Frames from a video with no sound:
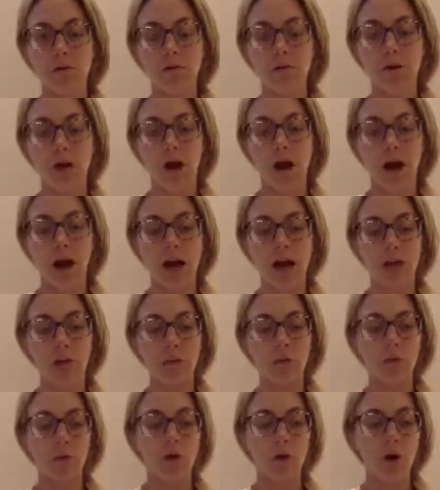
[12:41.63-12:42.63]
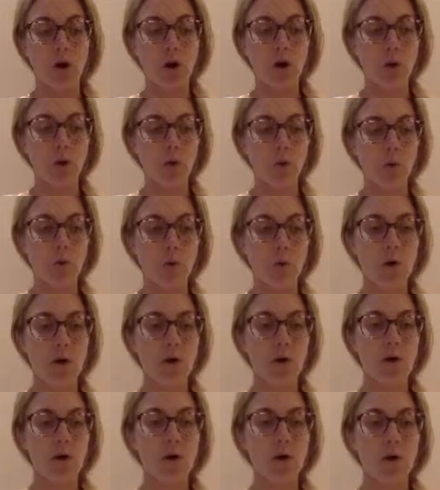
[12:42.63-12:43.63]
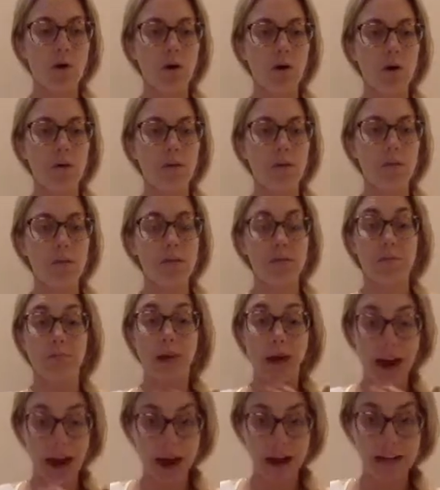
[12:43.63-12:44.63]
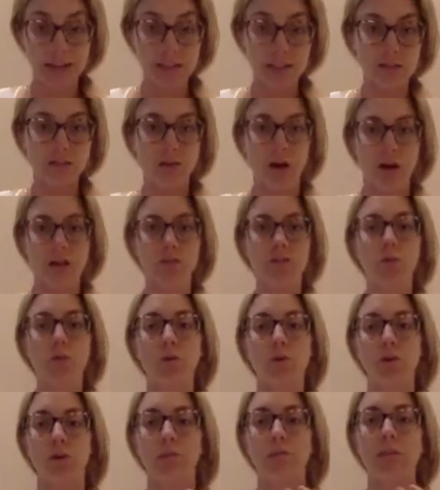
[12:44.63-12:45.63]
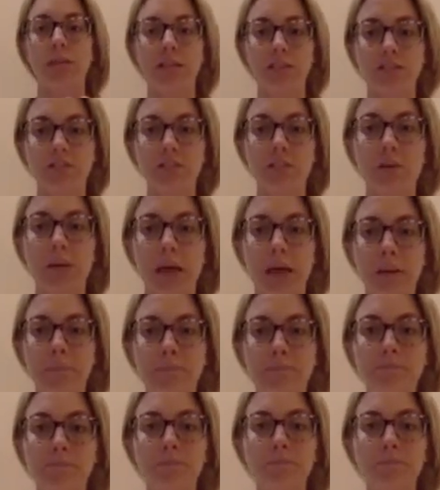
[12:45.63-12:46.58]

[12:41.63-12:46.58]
will go, in the past, I've gone toward a place of blame,